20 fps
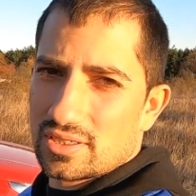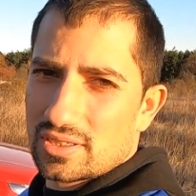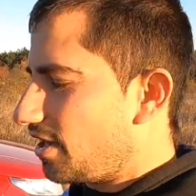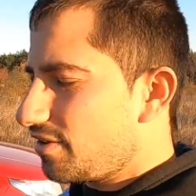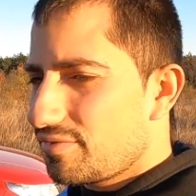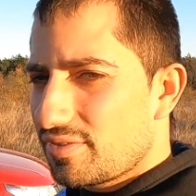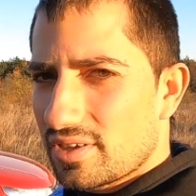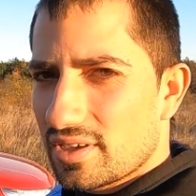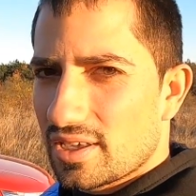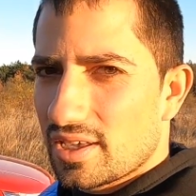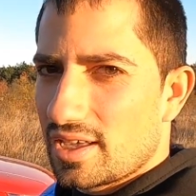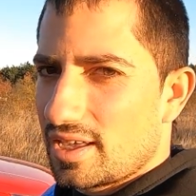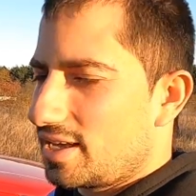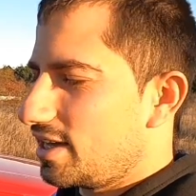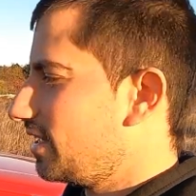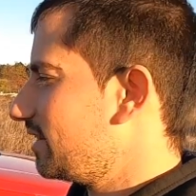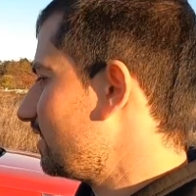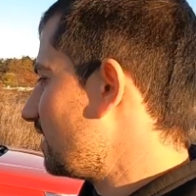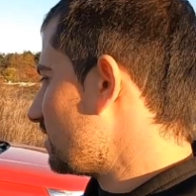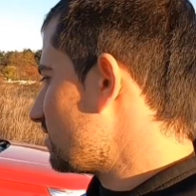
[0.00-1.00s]
heavy,
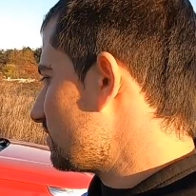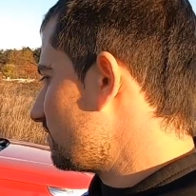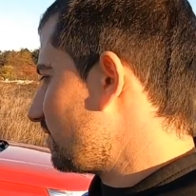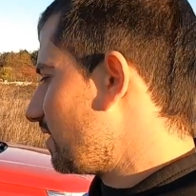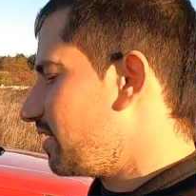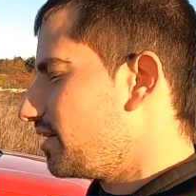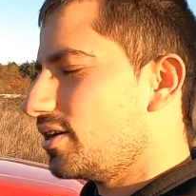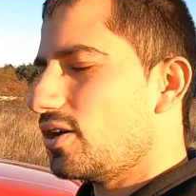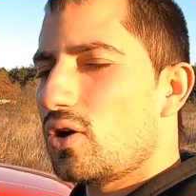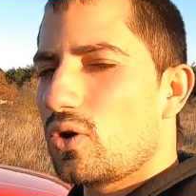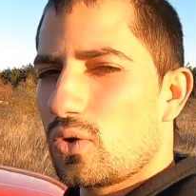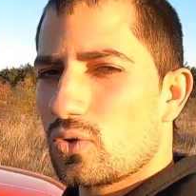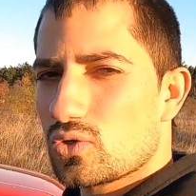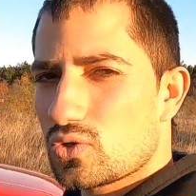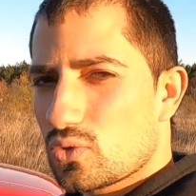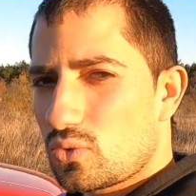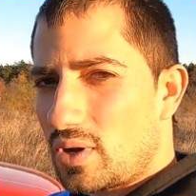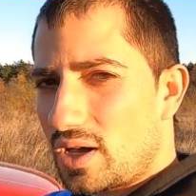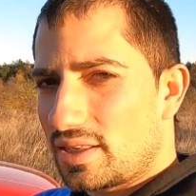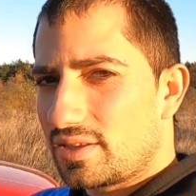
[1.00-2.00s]
and that's very
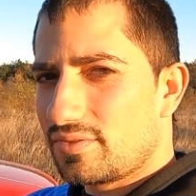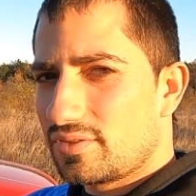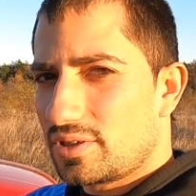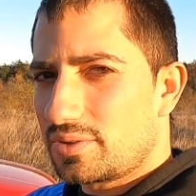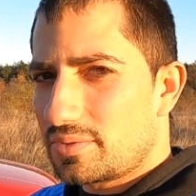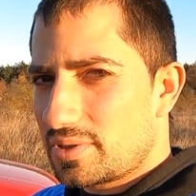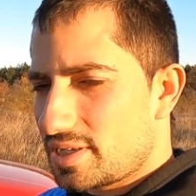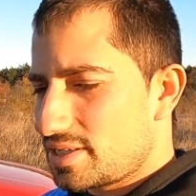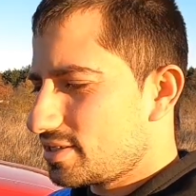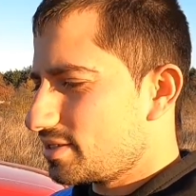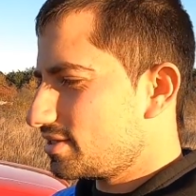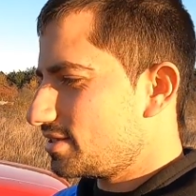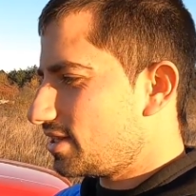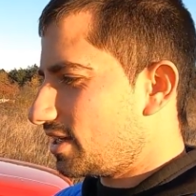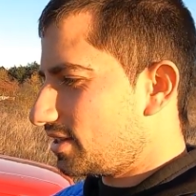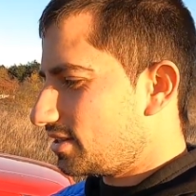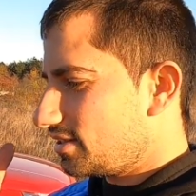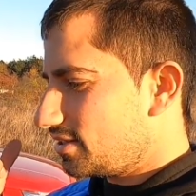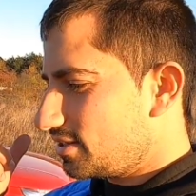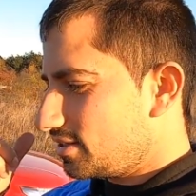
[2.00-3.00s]
also one of the reasons
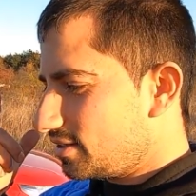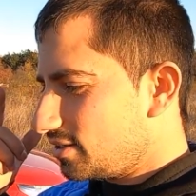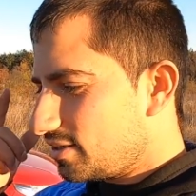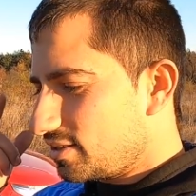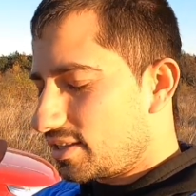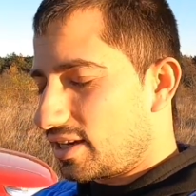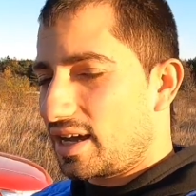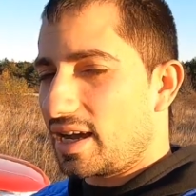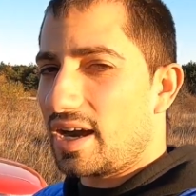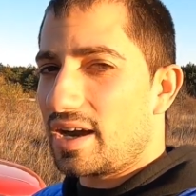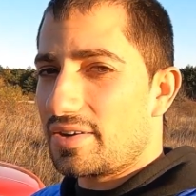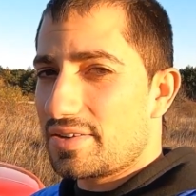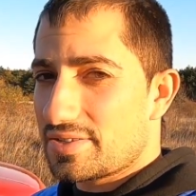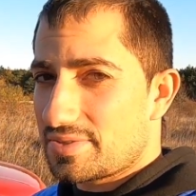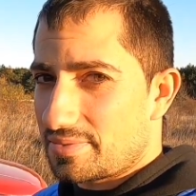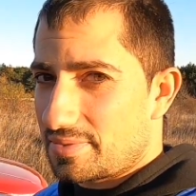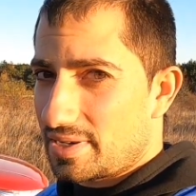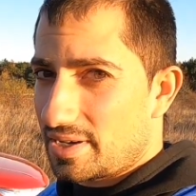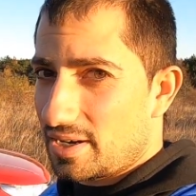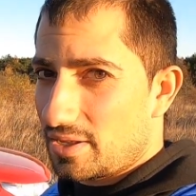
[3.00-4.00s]
that the car
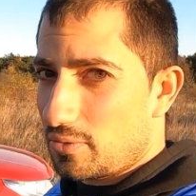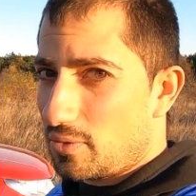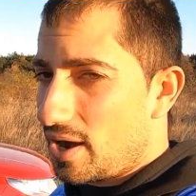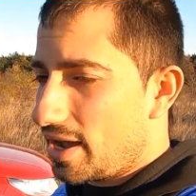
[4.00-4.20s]
is really